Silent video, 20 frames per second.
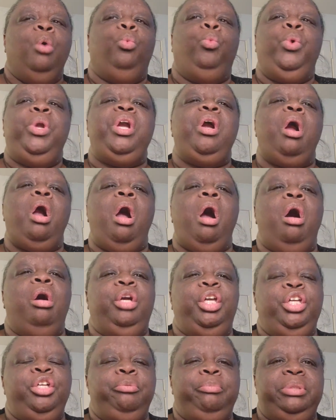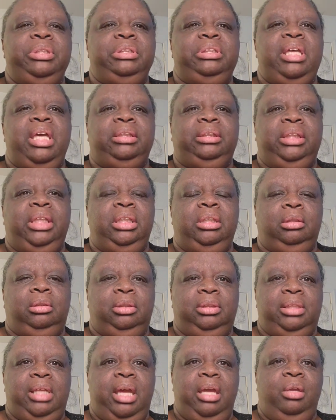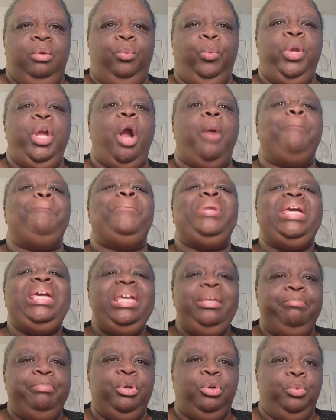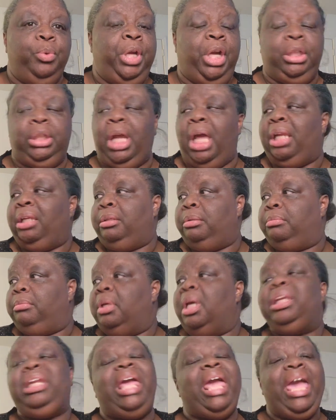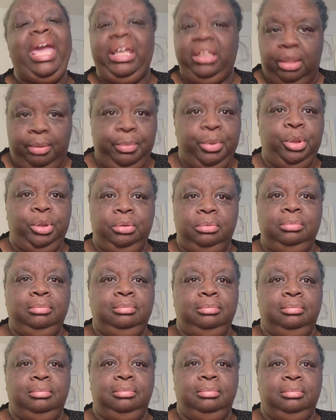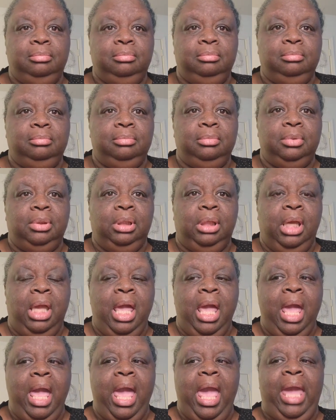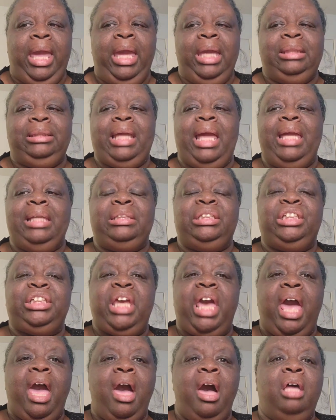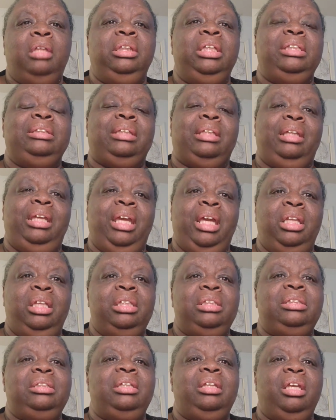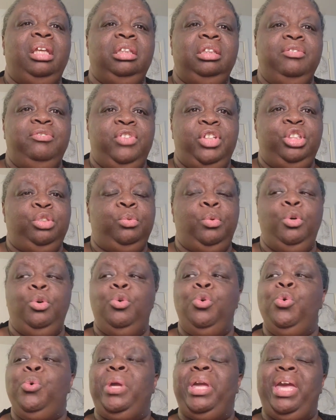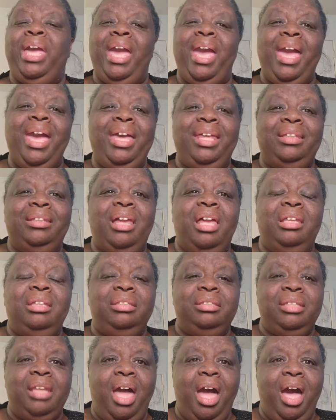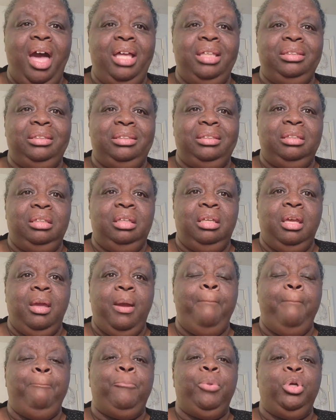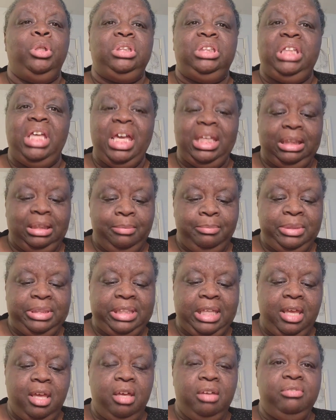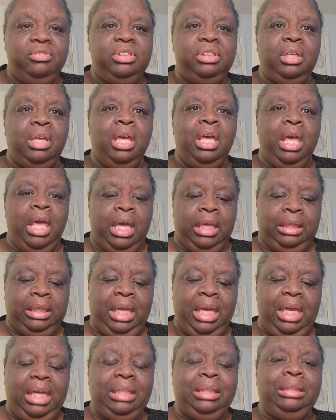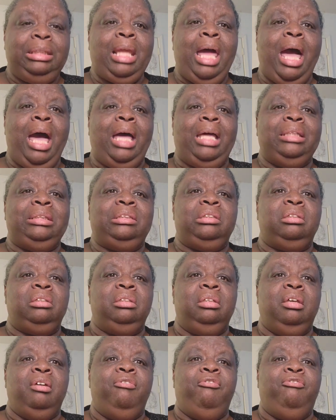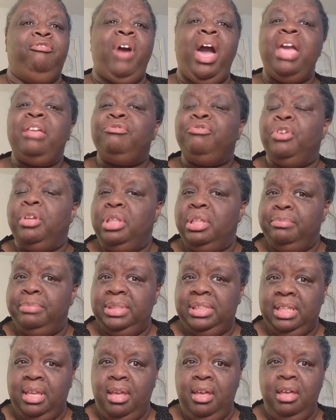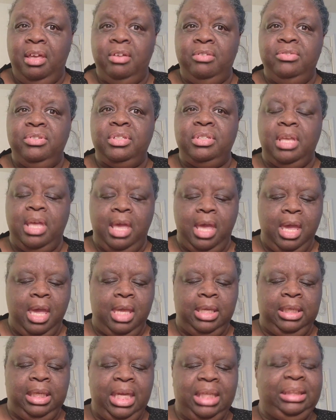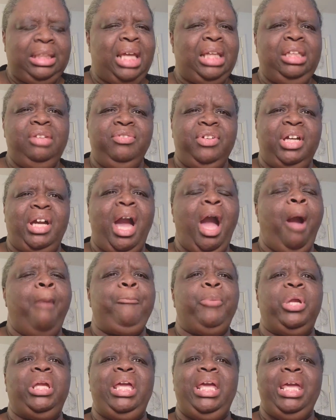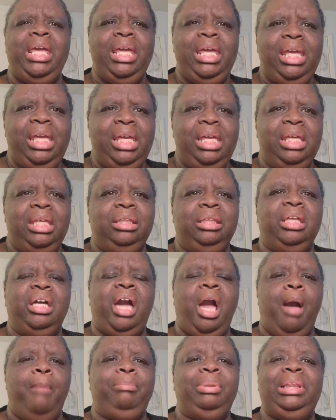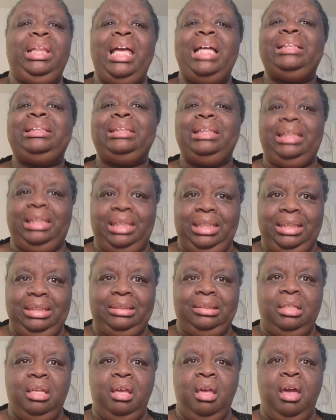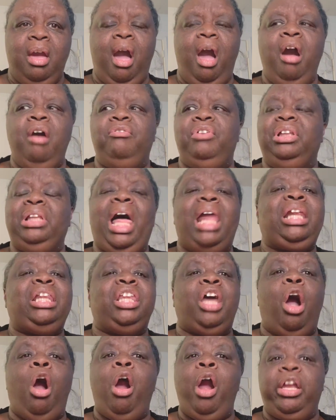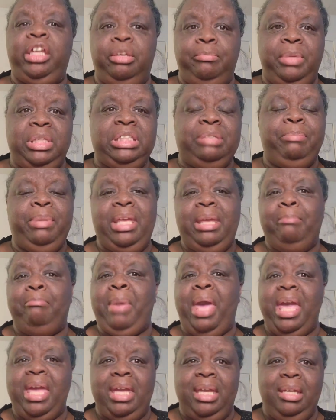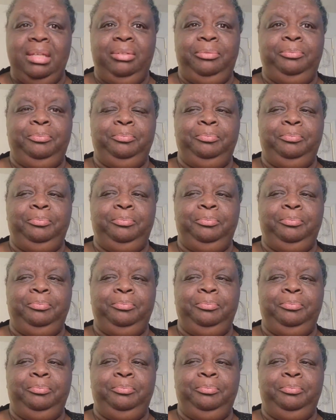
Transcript: We are all humans at the end of the day. We are people. We are not an animal. And a child is an innocent individual who cannot protect themselves, cannot fight for themselves, cannot even comprehend the complexities of a lot of the arguments being made.